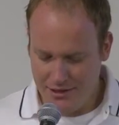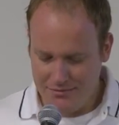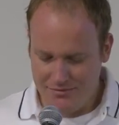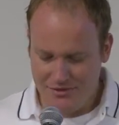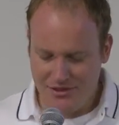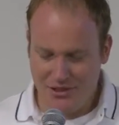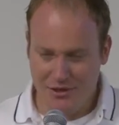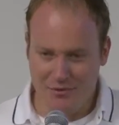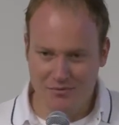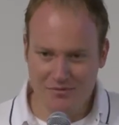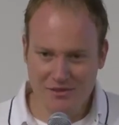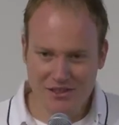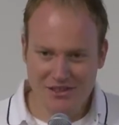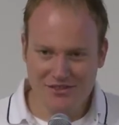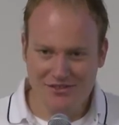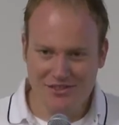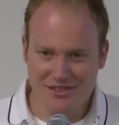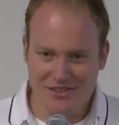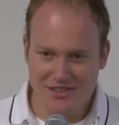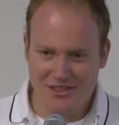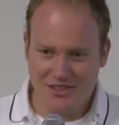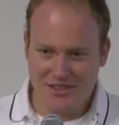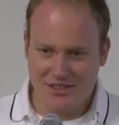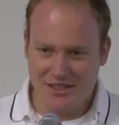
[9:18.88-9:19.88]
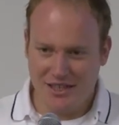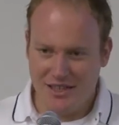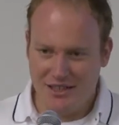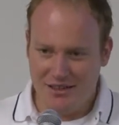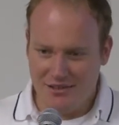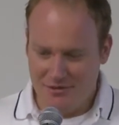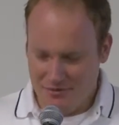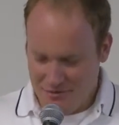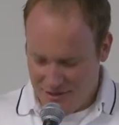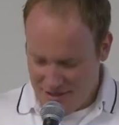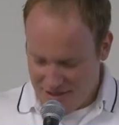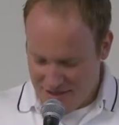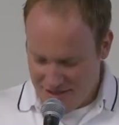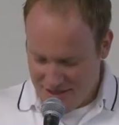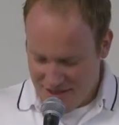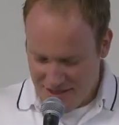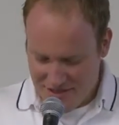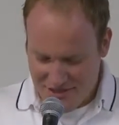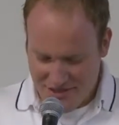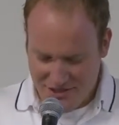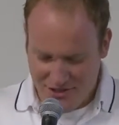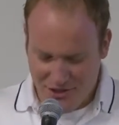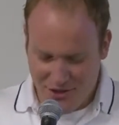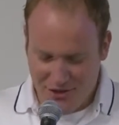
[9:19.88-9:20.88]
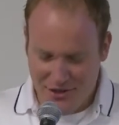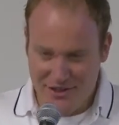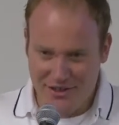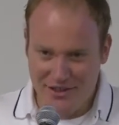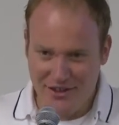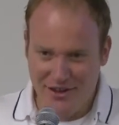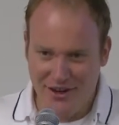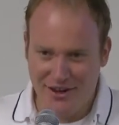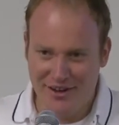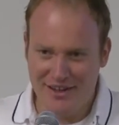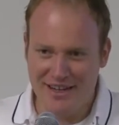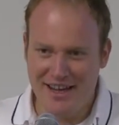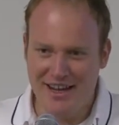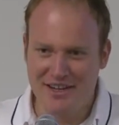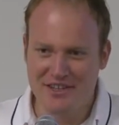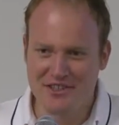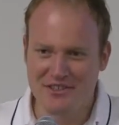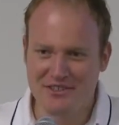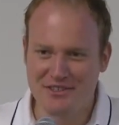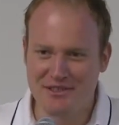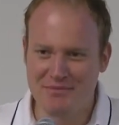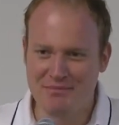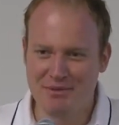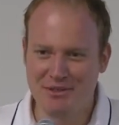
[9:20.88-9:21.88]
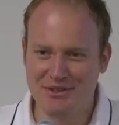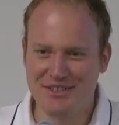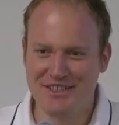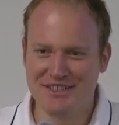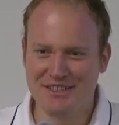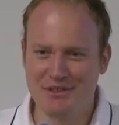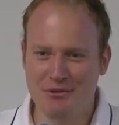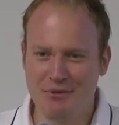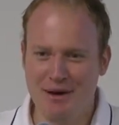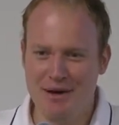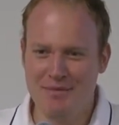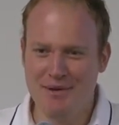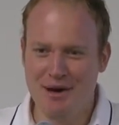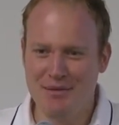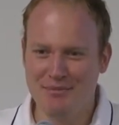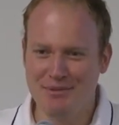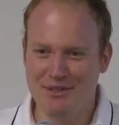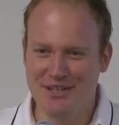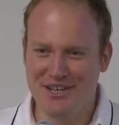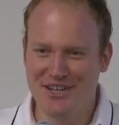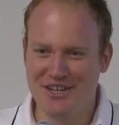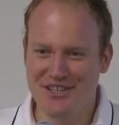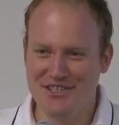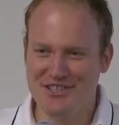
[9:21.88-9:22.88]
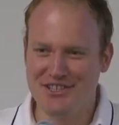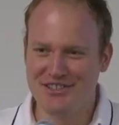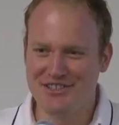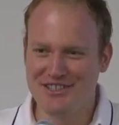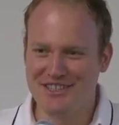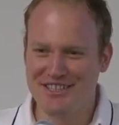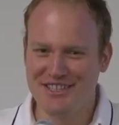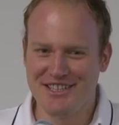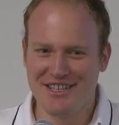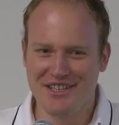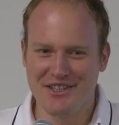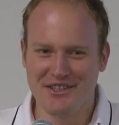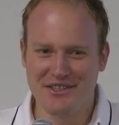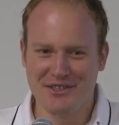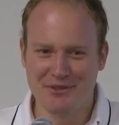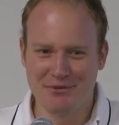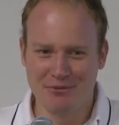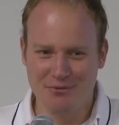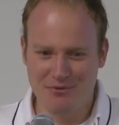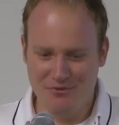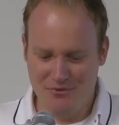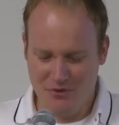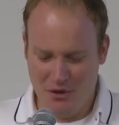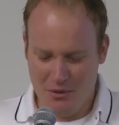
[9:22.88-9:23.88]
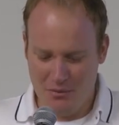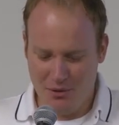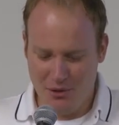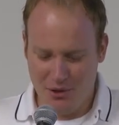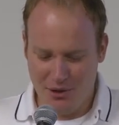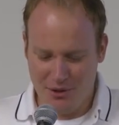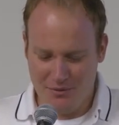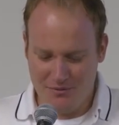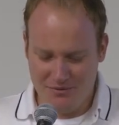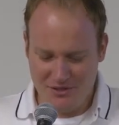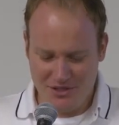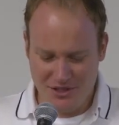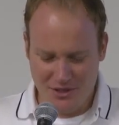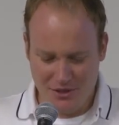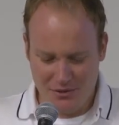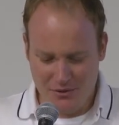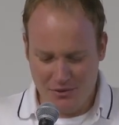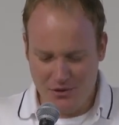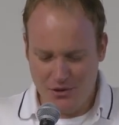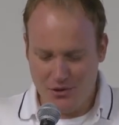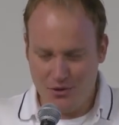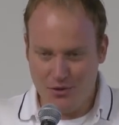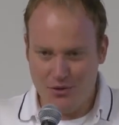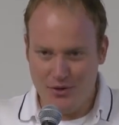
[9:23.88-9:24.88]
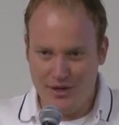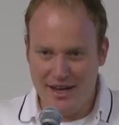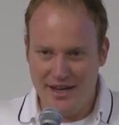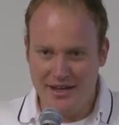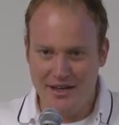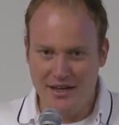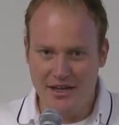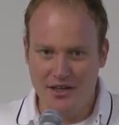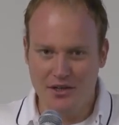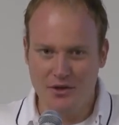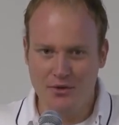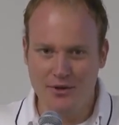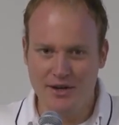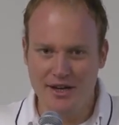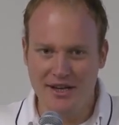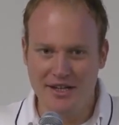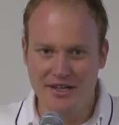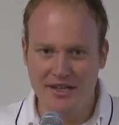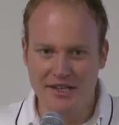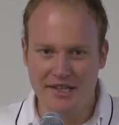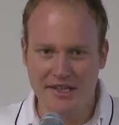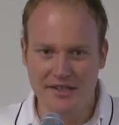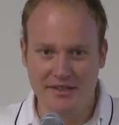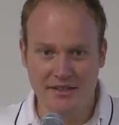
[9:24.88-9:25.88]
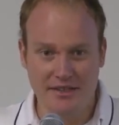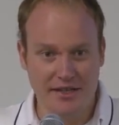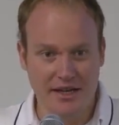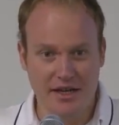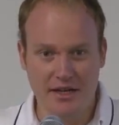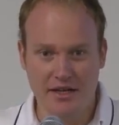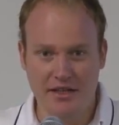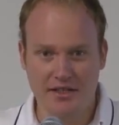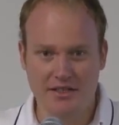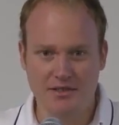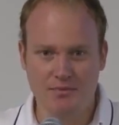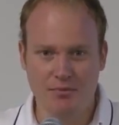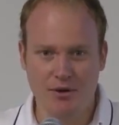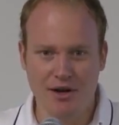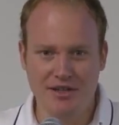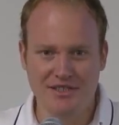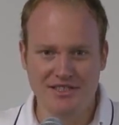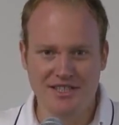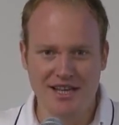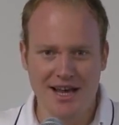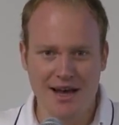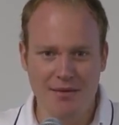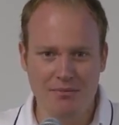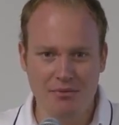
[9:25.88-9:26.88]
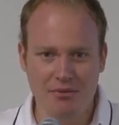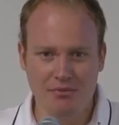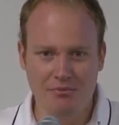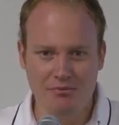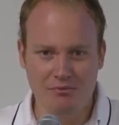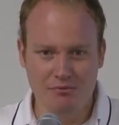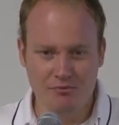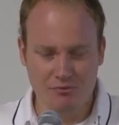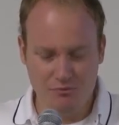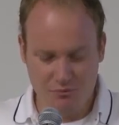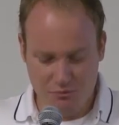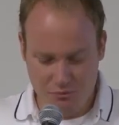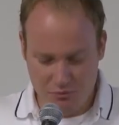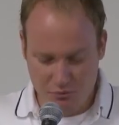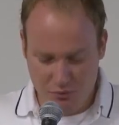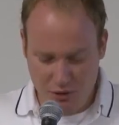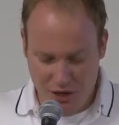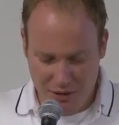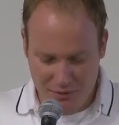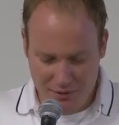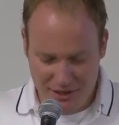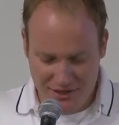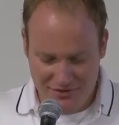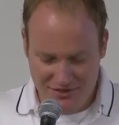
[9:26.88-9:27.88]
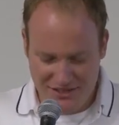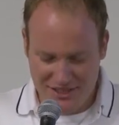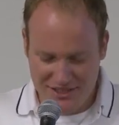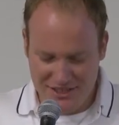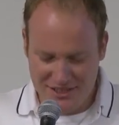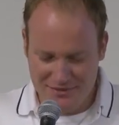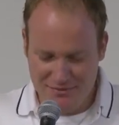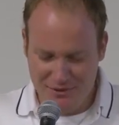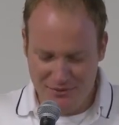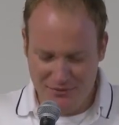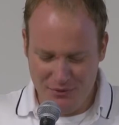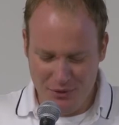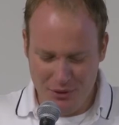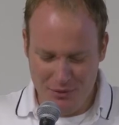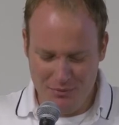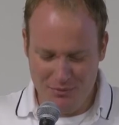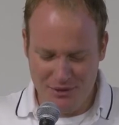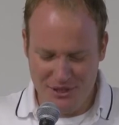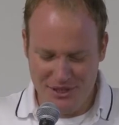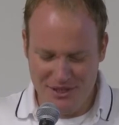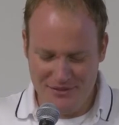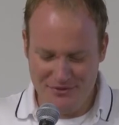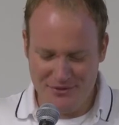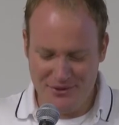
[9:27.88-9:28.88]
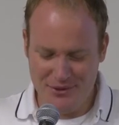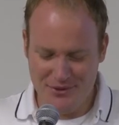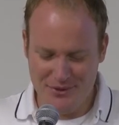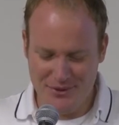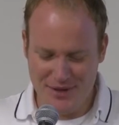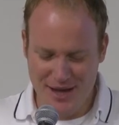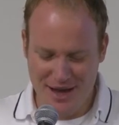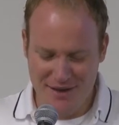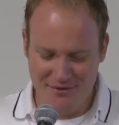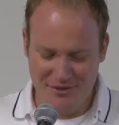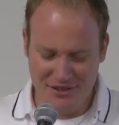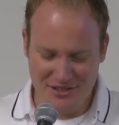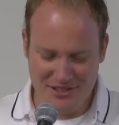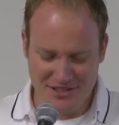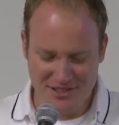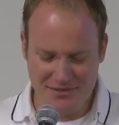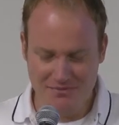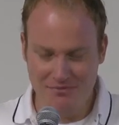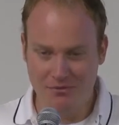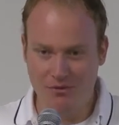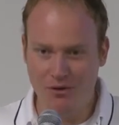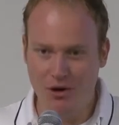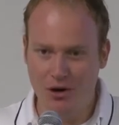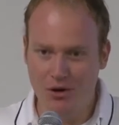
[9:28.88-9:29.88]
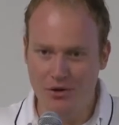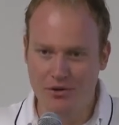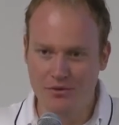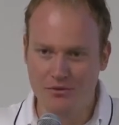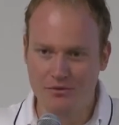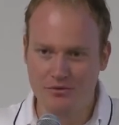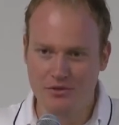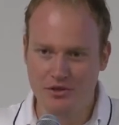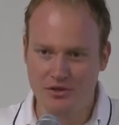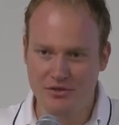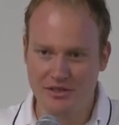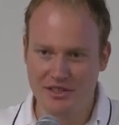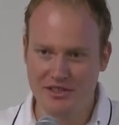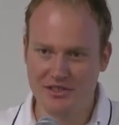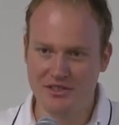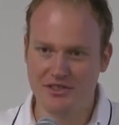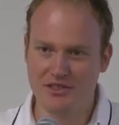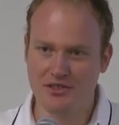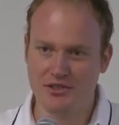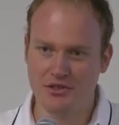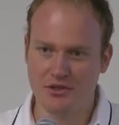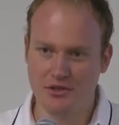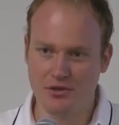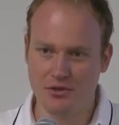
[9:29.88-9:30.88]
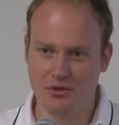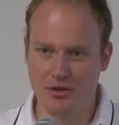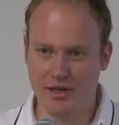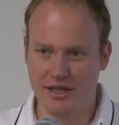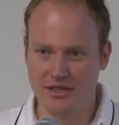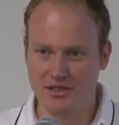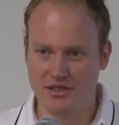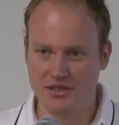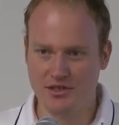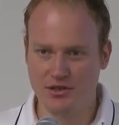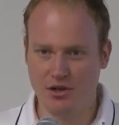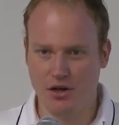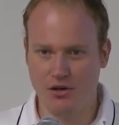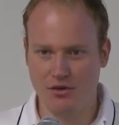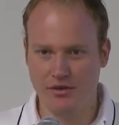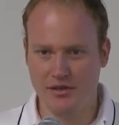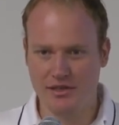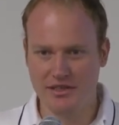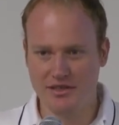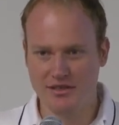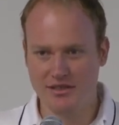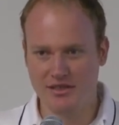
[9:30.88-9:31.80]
So let's get started on actually building the web application, the fun part. So create an Express app. Probably have seen this before, but if you haven't, you need to install